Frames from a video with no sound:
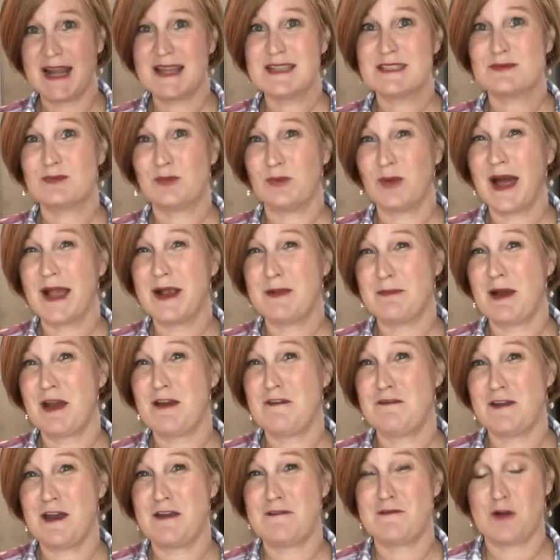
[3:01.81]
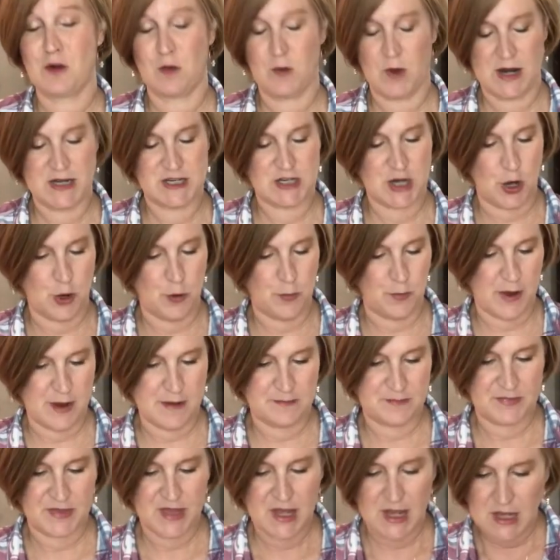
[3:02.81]
It's like my favorite one to open.
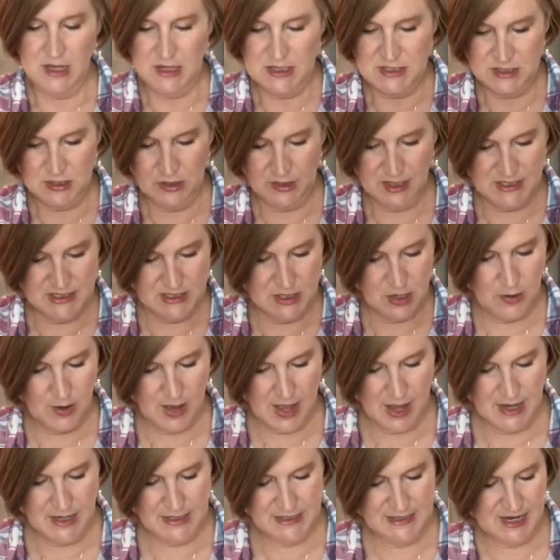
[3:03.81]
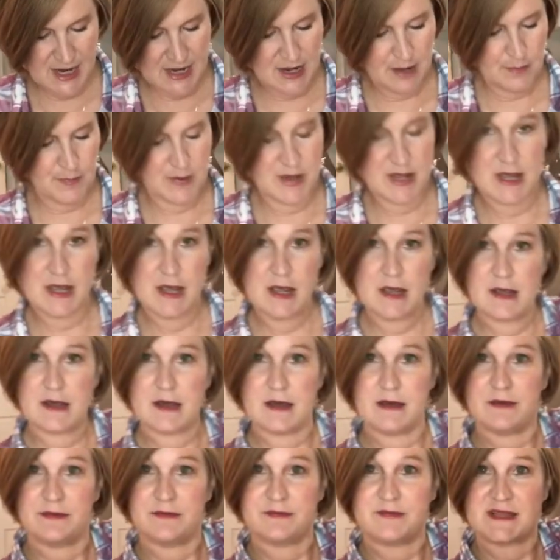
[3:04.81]
So let's go ahead and take a
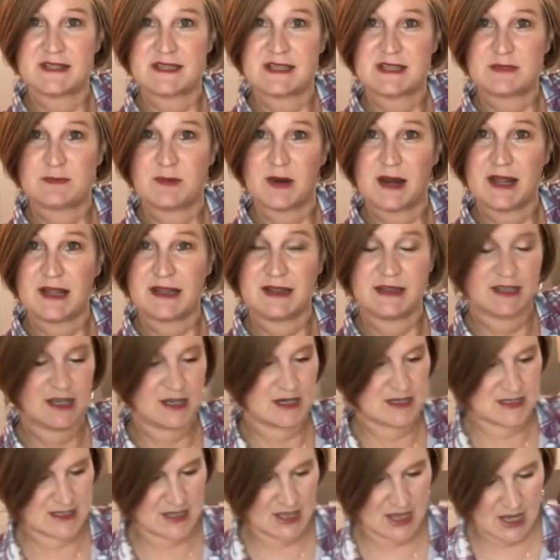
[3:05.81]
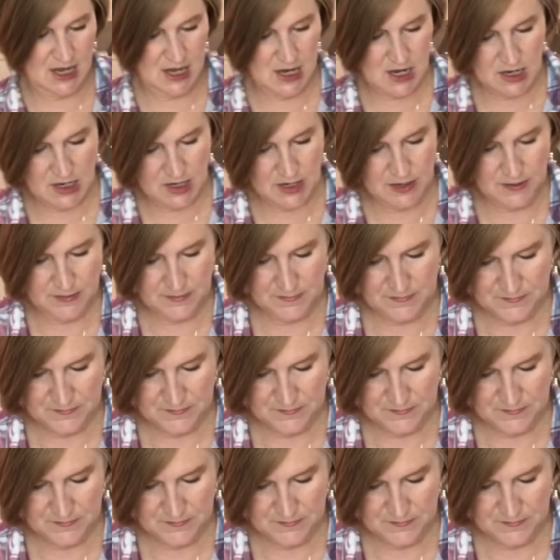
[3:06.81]
peek. This is what it looks like.